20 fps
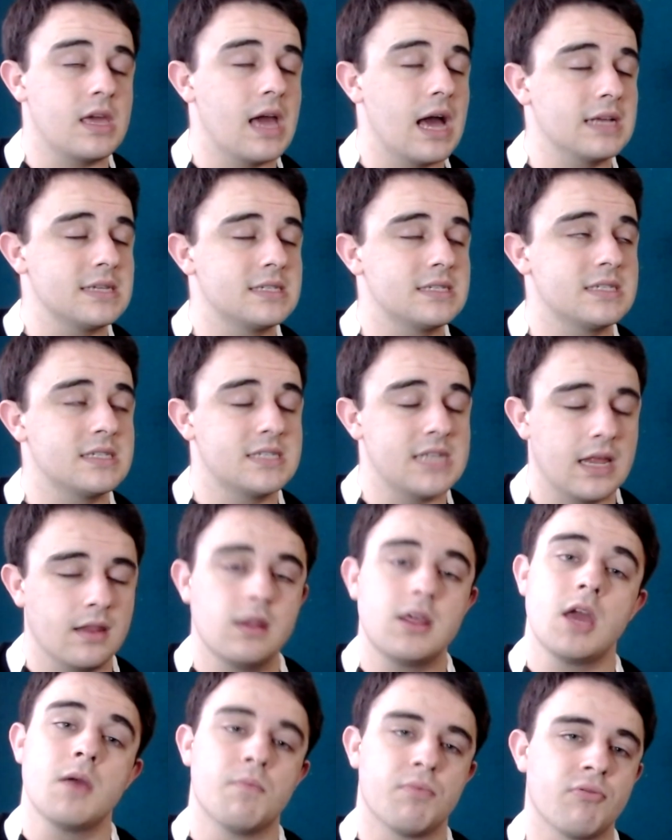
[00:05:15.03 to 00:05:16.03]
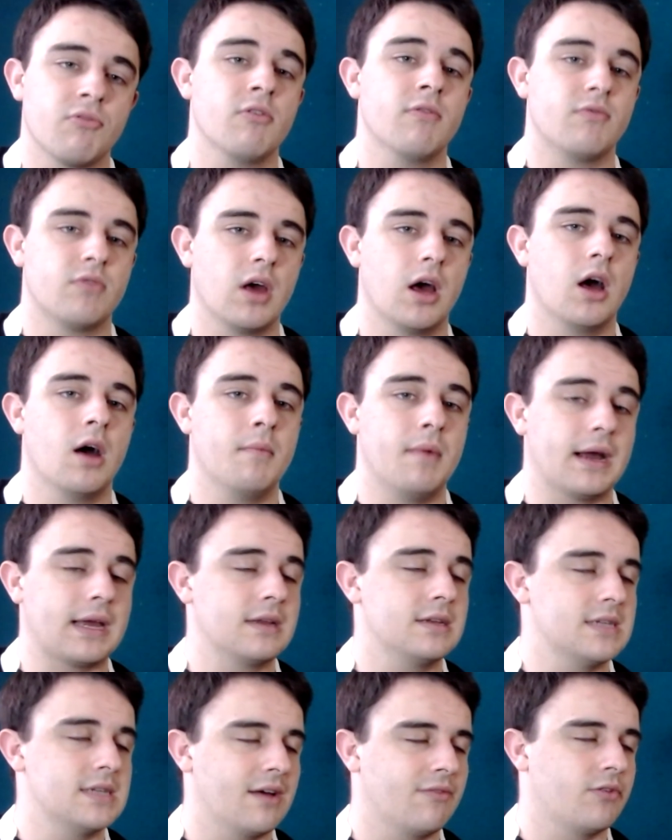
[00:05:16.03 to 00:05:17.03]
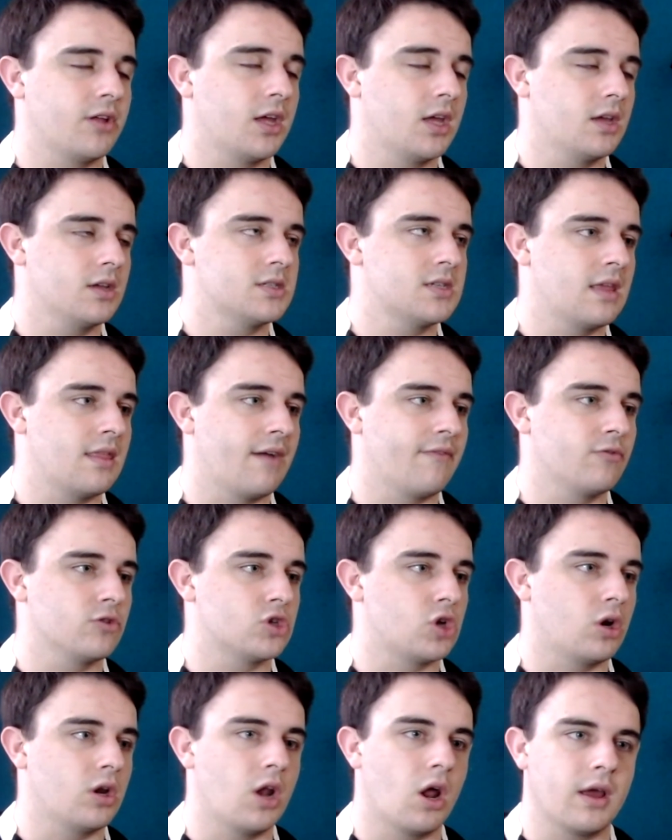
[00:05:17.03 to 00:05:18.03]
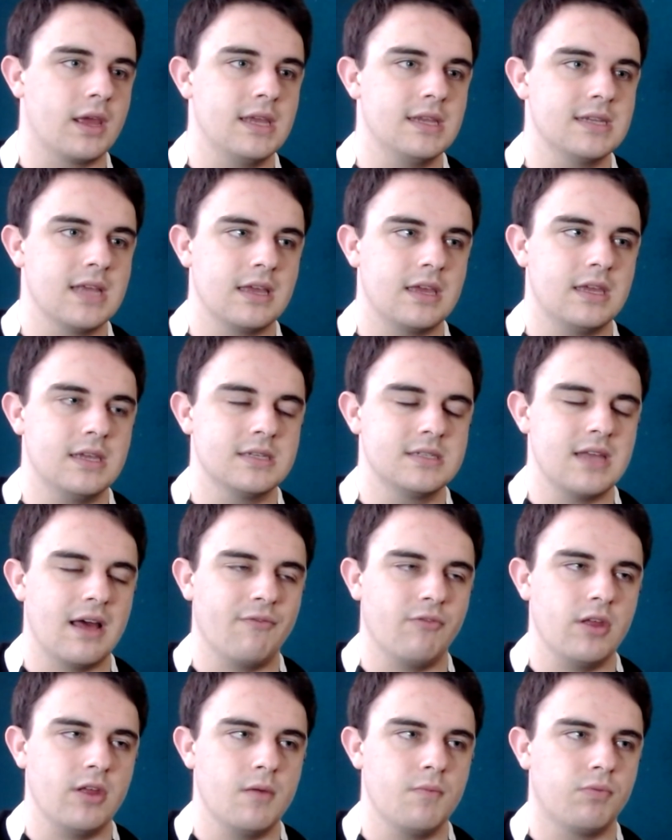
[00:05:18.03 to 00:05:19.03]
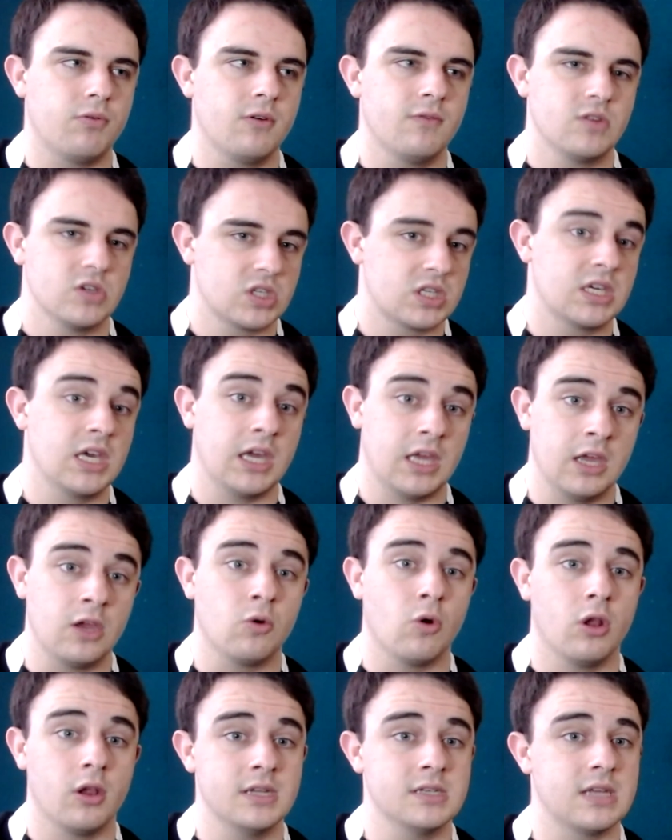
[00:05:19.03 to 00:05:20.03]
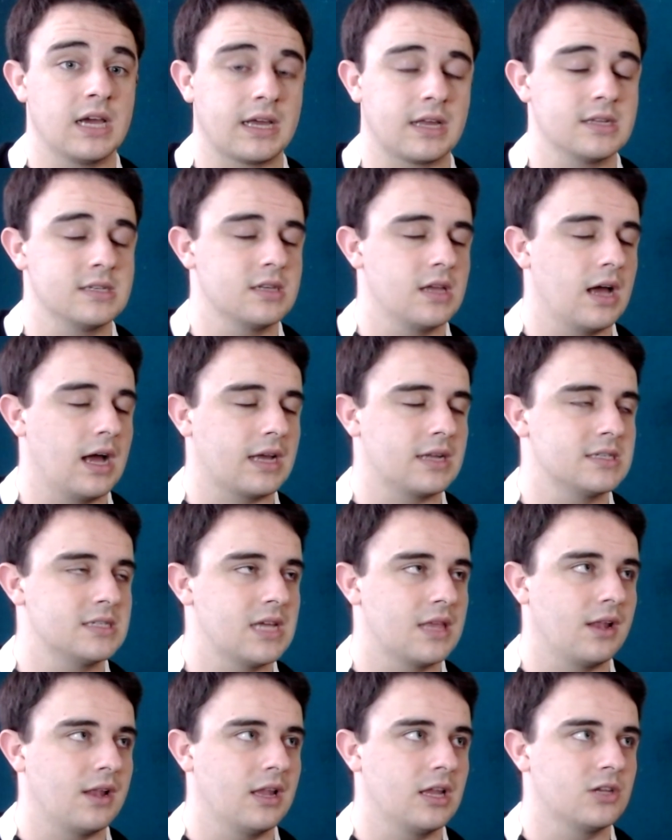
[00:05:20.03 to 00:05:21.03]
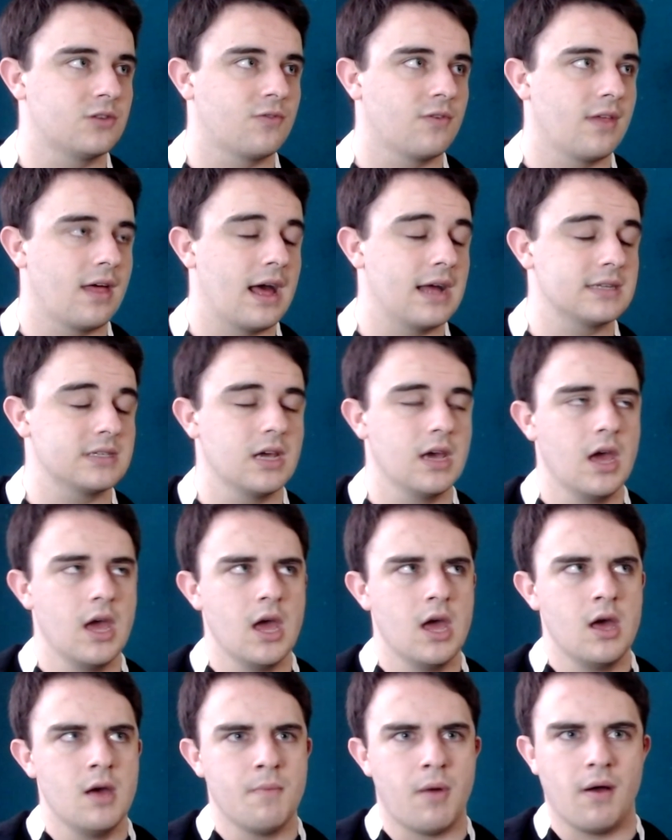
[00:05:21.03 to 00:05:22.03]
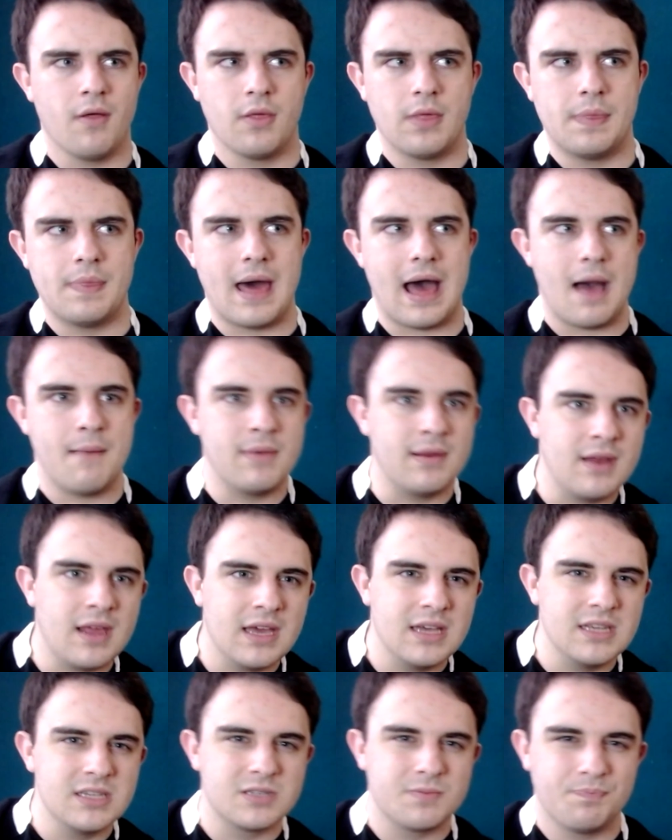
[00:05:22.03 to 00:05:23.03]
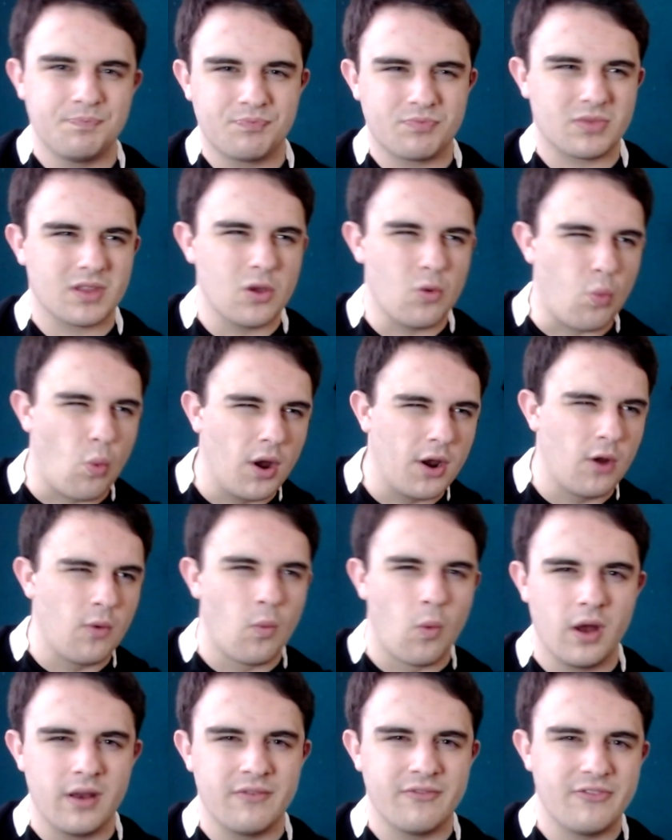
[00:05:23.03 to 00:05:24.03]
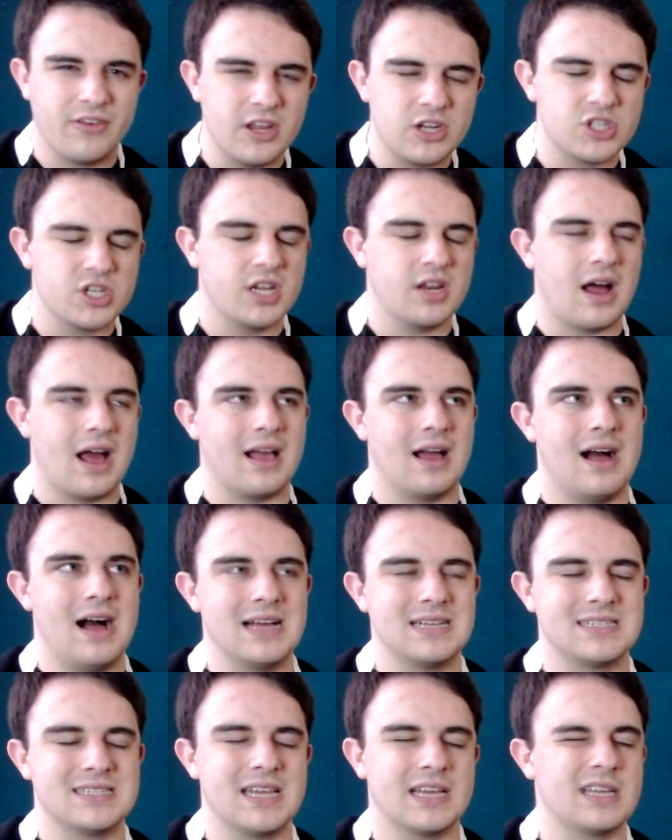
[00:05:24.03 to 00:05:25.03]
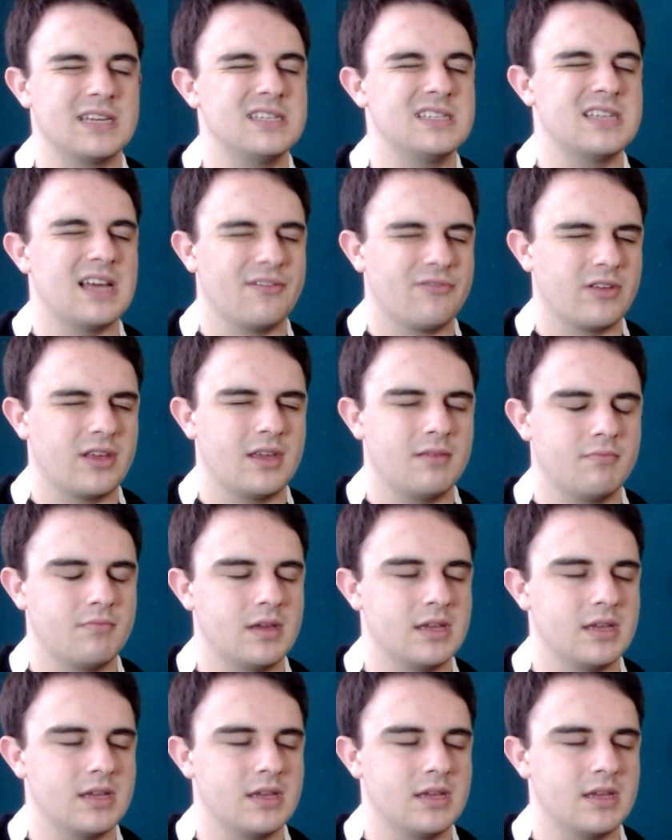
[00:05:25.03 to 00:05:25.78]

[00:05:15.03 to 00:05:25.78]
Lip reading: steadily improved. I can definitely say that for sure. You know, he's definitely improved his kicking qualities. I can say the least for that. But other than that, I mean, his one-on-one finishing, I say can definitely